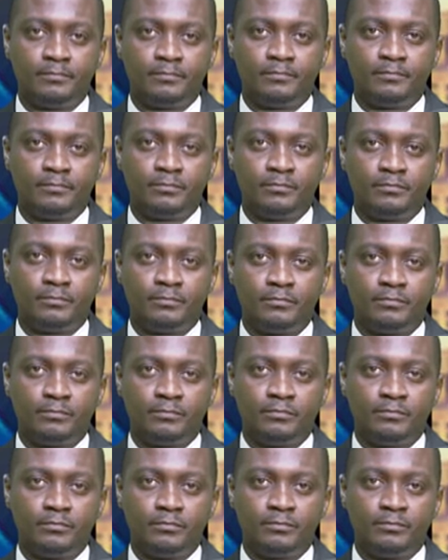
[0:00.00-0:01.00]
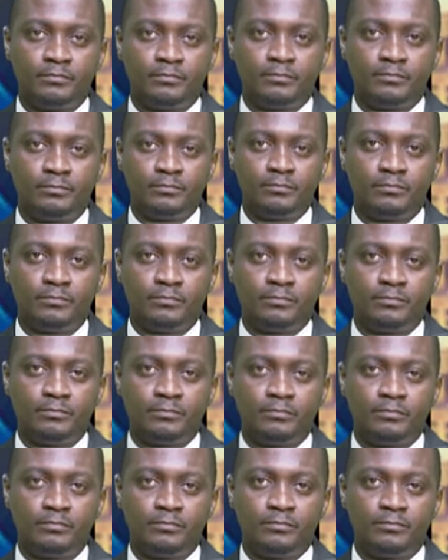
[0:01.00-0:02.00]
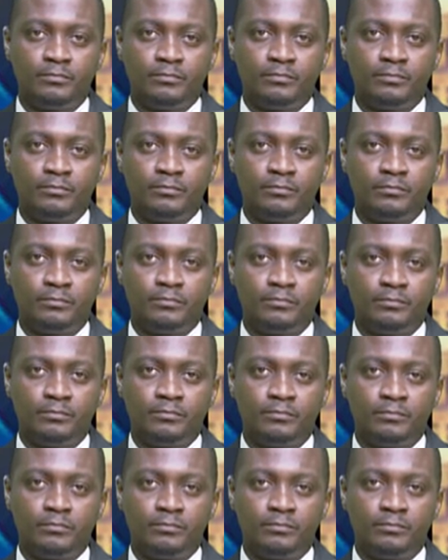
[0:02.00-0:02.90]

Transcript: This person isn't speaking.